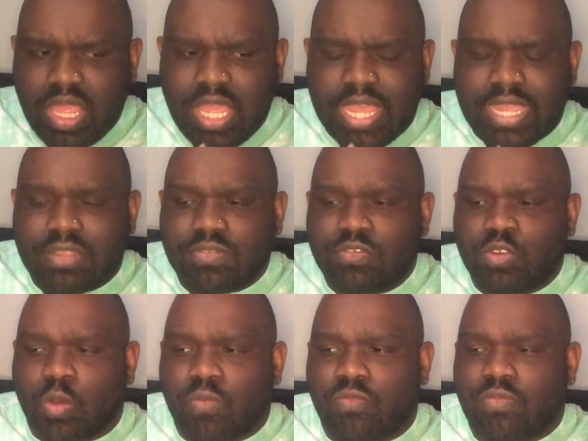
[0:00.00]
And you
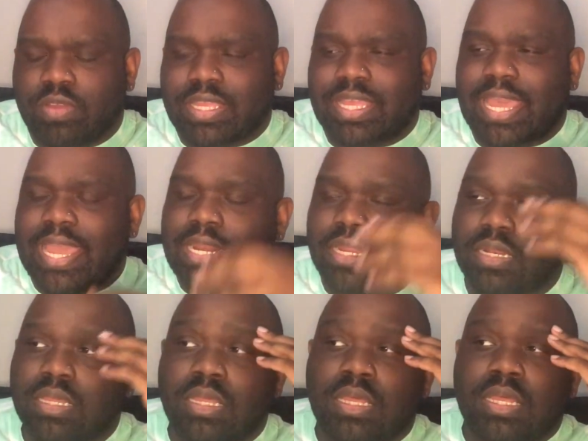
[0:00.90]
know, Kanan,
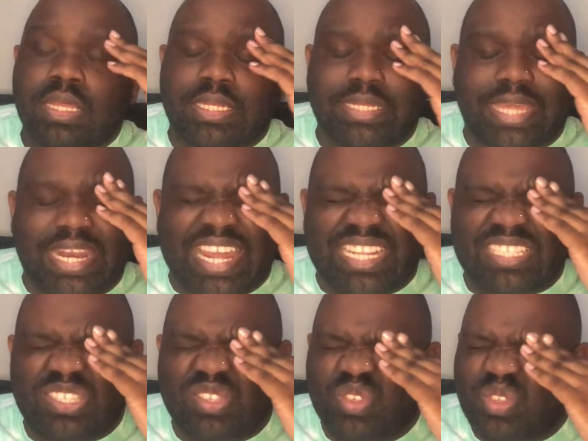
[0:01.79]
in that
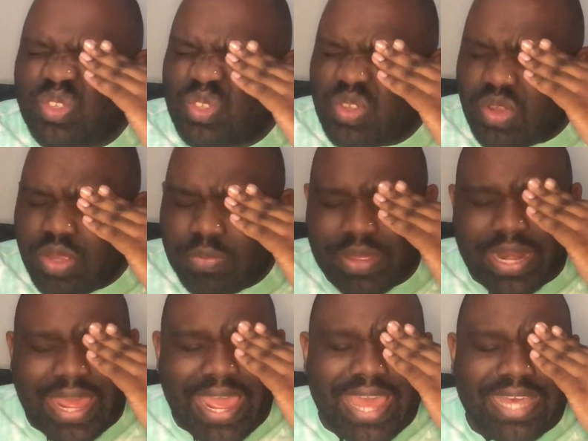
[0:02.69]
stupid
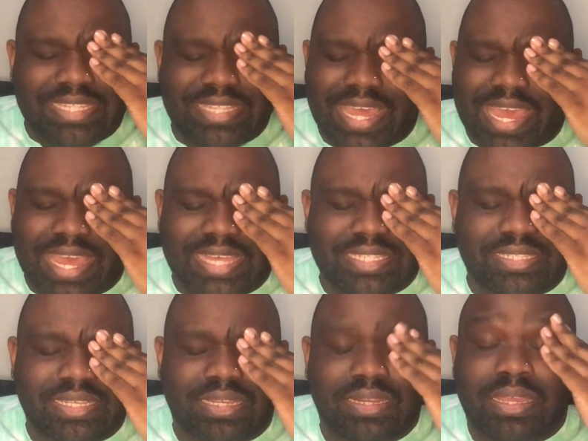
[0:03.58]
ass
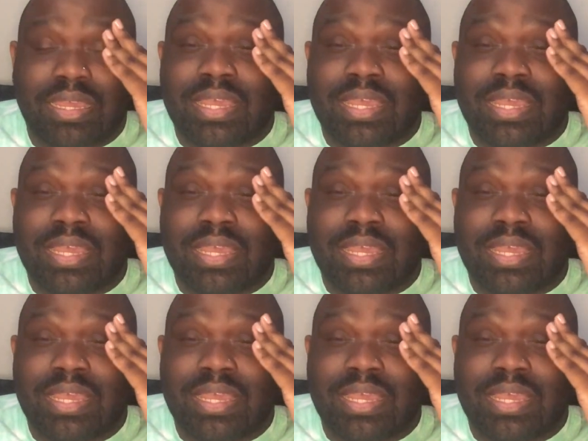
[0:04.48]
accent,